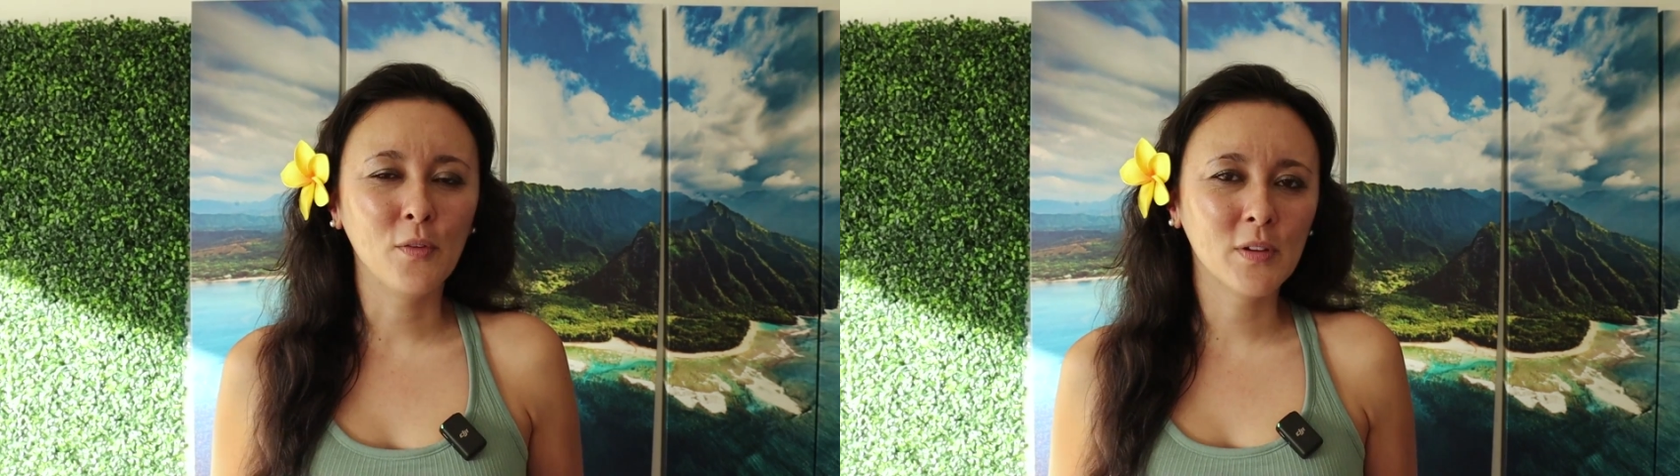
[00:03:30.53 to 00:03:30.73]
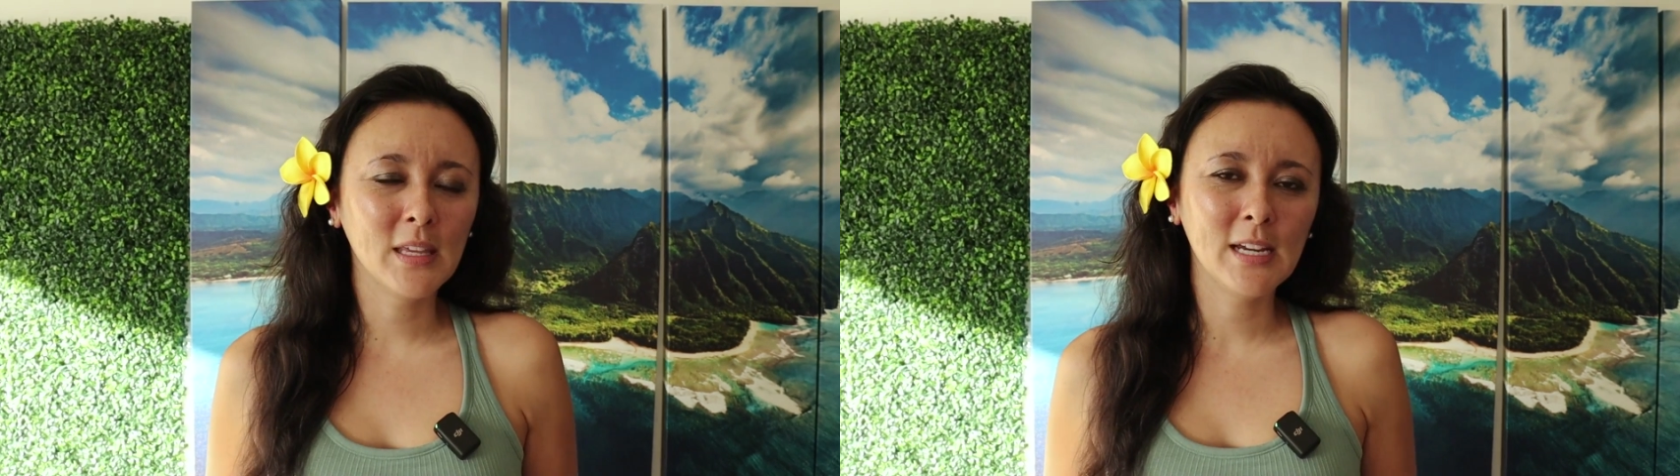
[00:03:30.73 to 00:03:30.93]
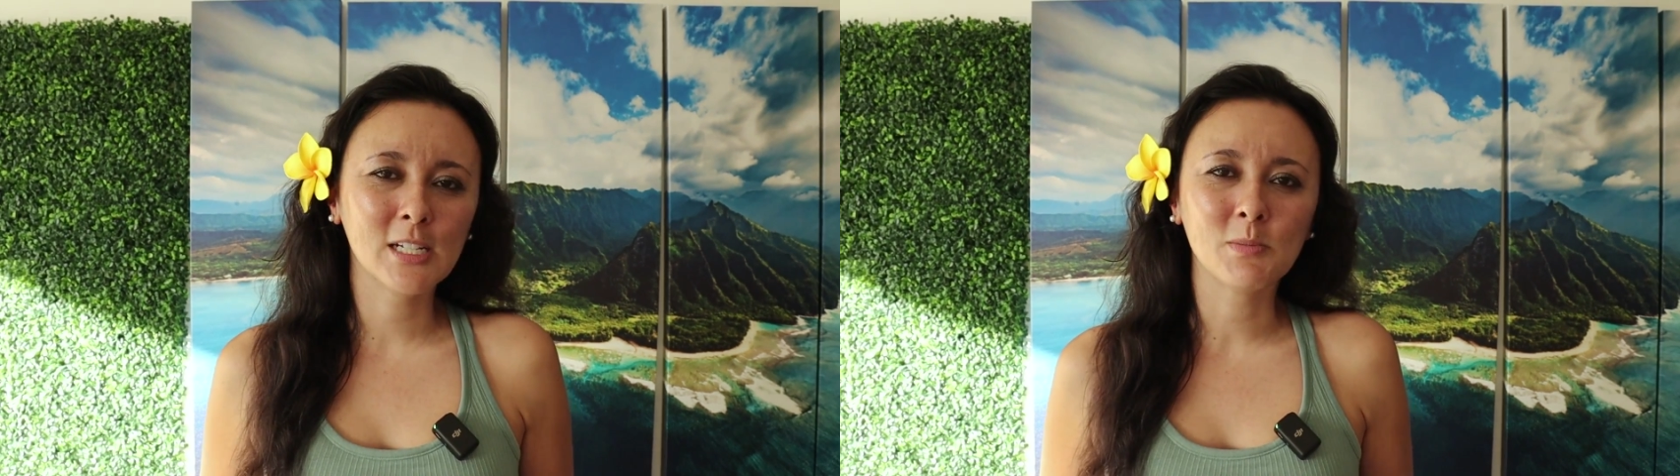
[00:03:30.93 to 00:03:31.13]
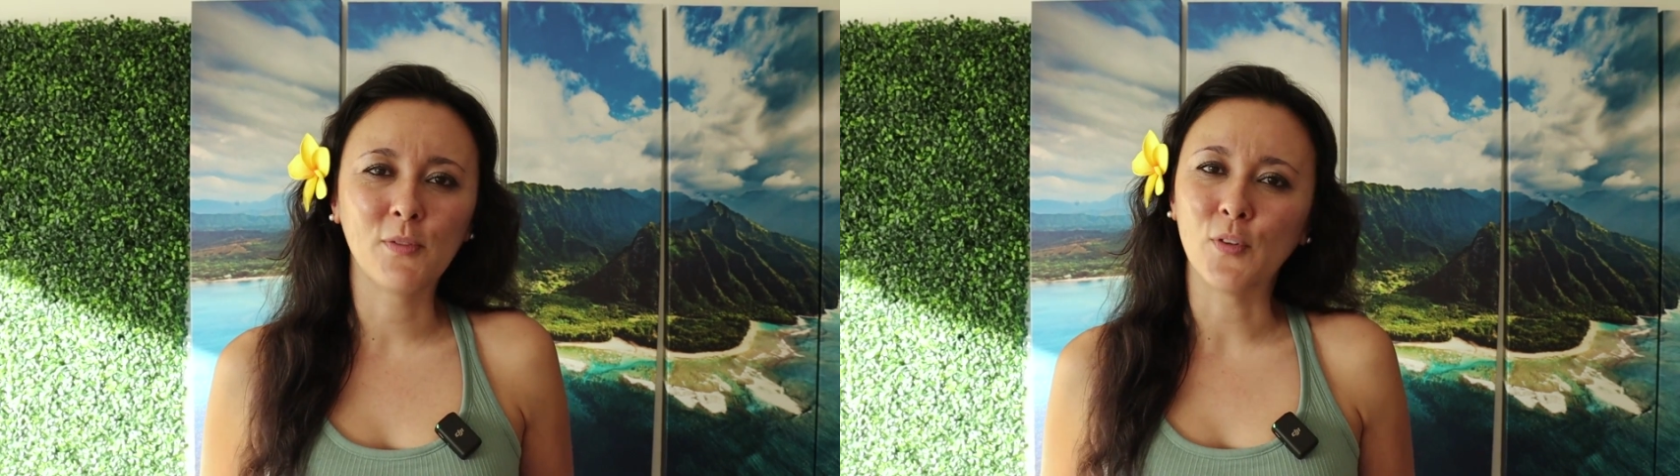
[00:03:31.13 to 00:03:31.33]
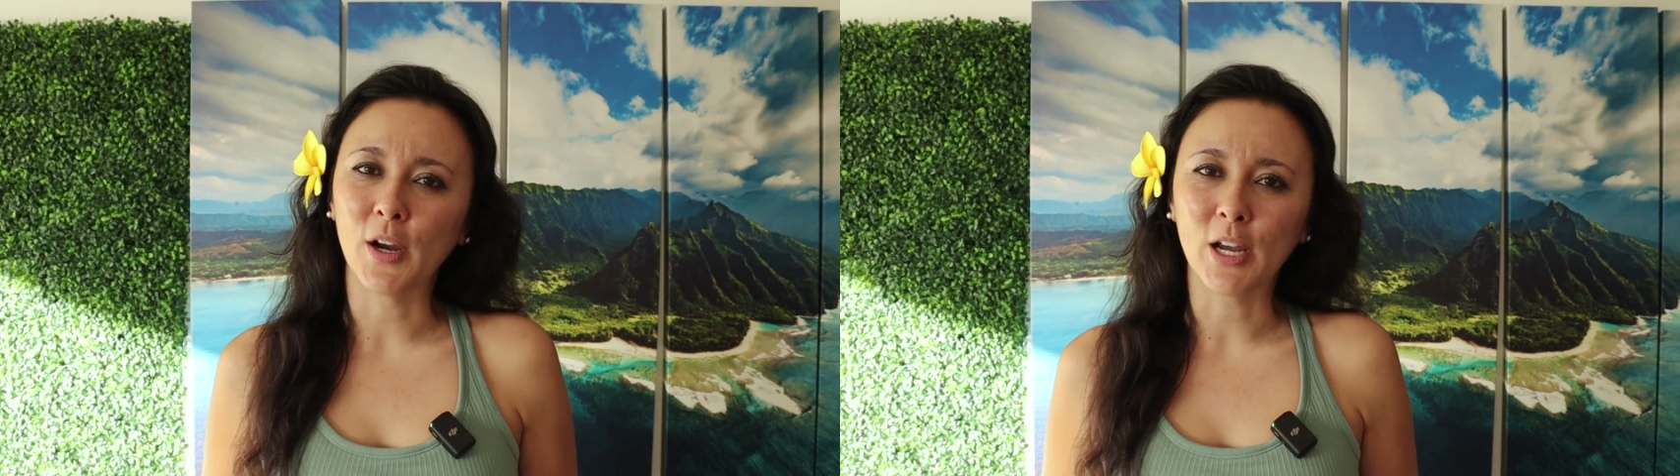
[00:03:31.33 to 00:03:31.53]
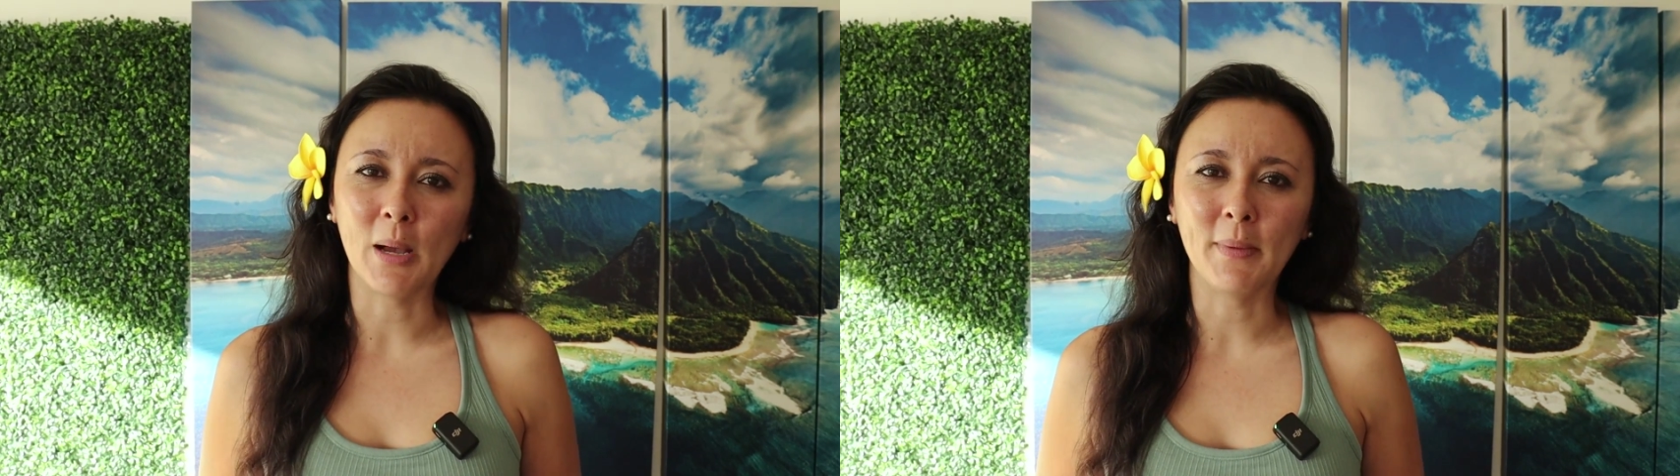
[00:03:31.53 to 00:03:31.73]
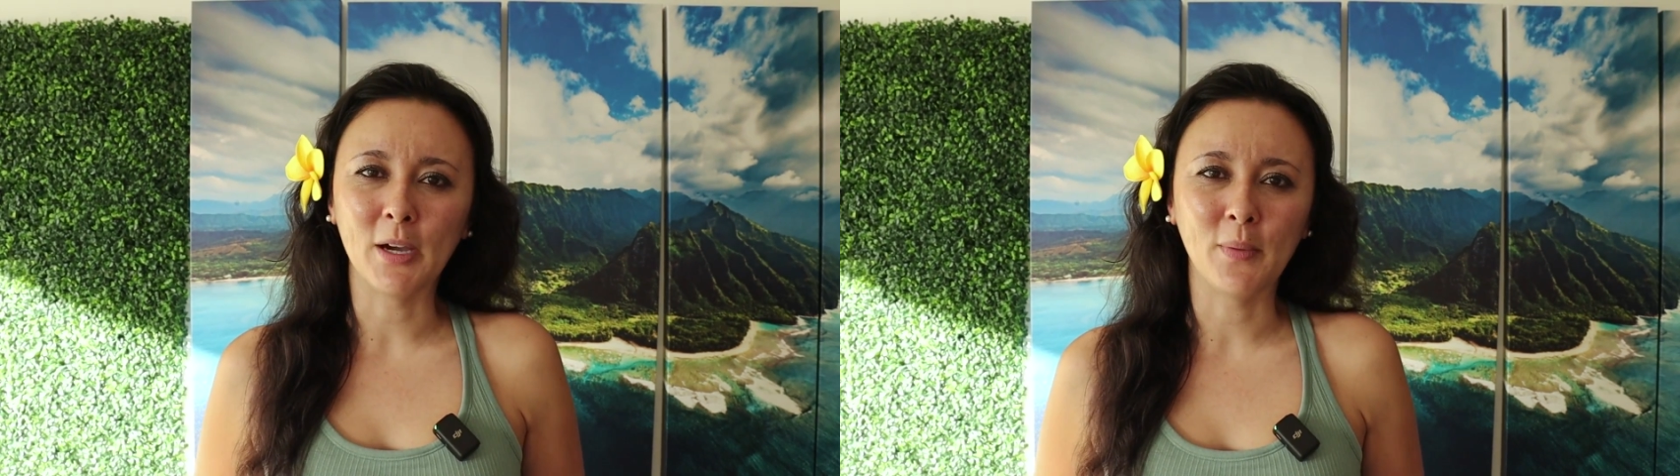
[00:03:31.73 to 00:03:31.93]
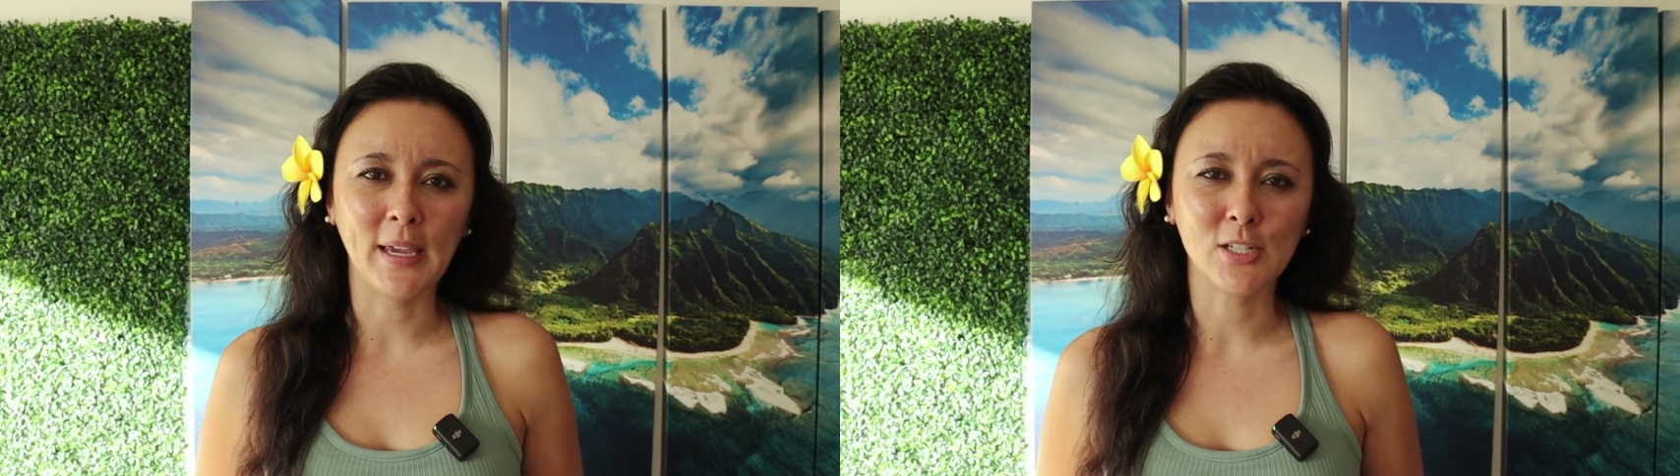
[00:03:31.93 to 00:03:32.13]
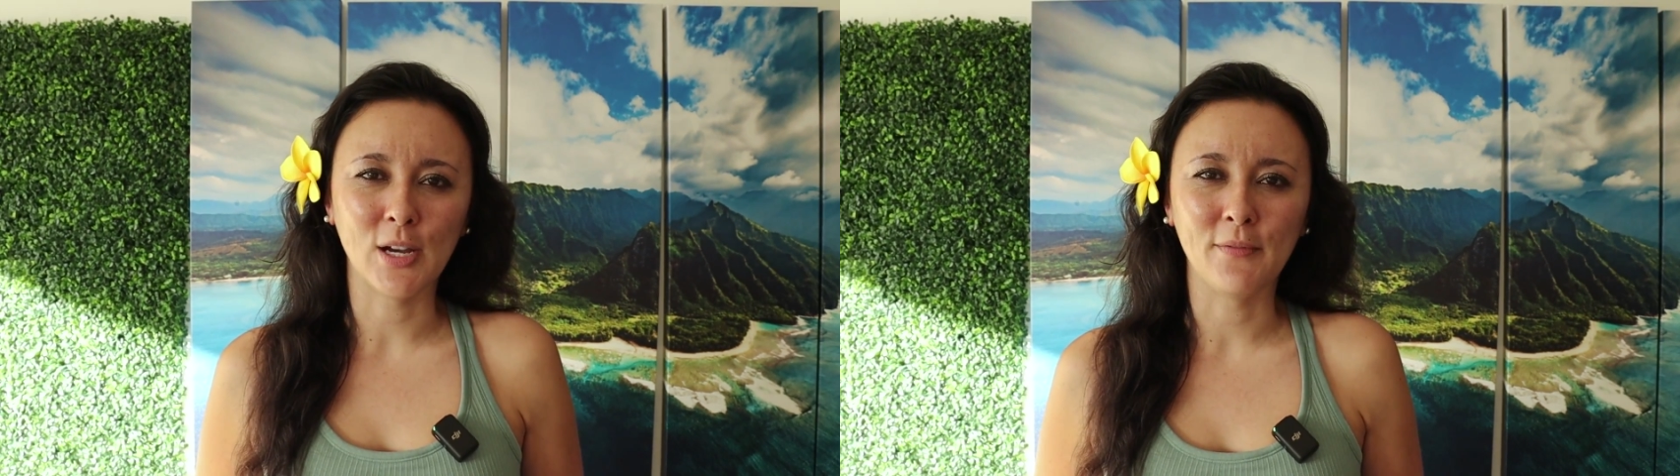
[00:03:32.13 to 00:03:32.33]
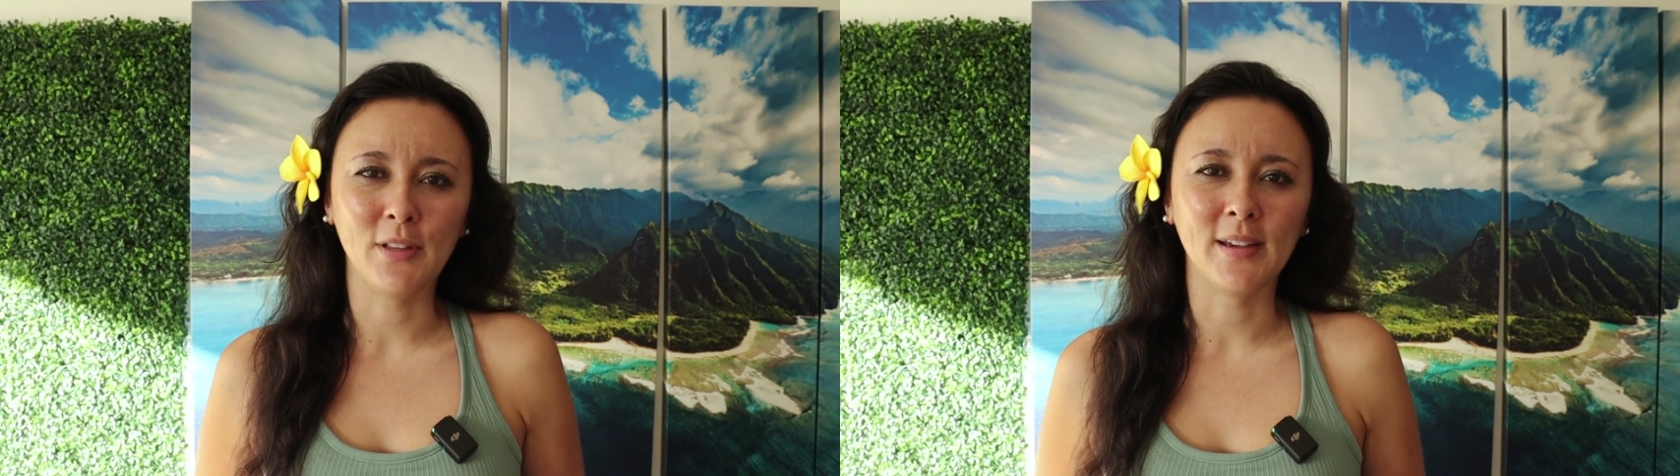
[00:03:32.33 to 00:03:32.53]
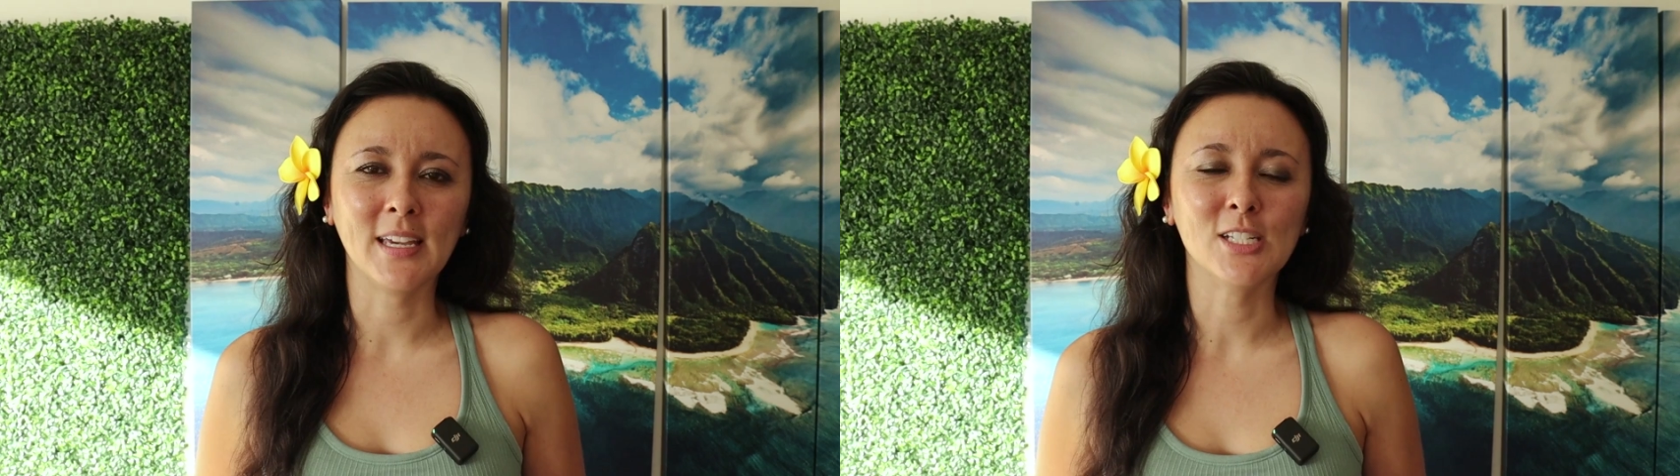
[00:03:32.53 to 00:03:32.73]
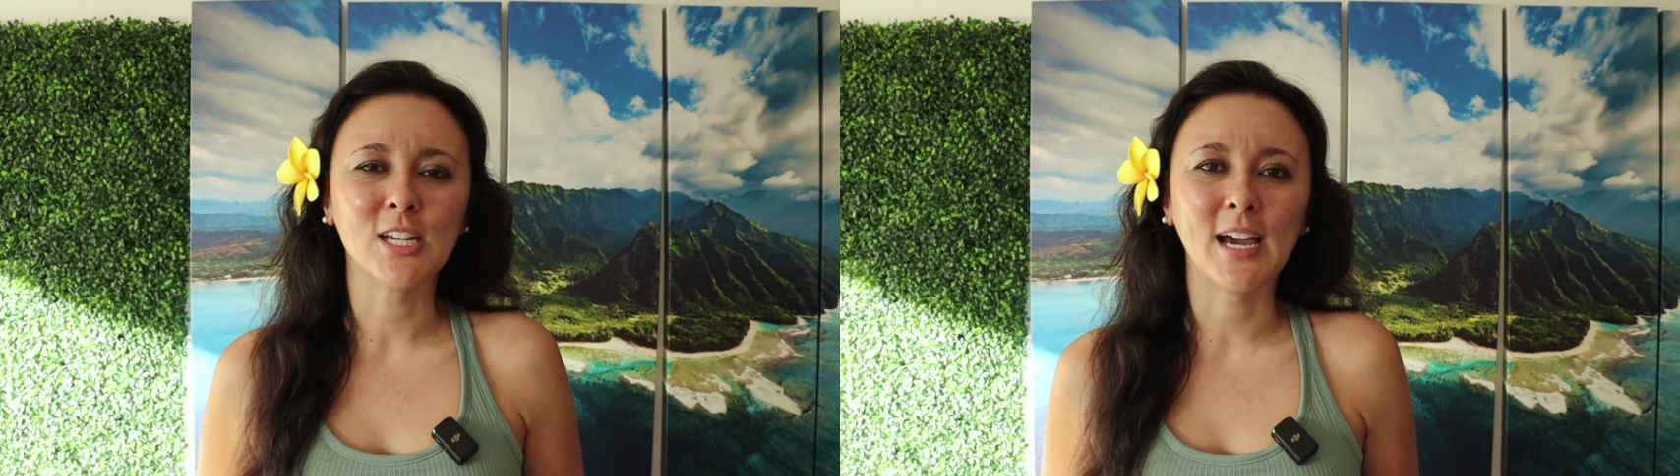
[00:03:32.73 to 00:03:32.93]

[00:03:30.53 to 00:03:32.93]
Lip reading: Over the years before I got my Away travel luggage,